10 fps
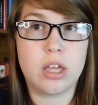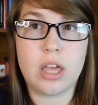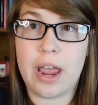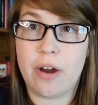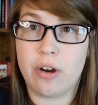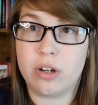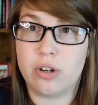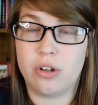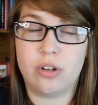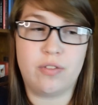
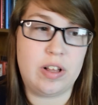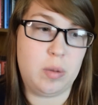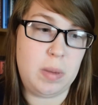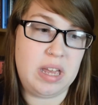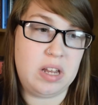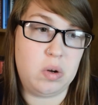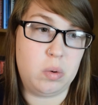character development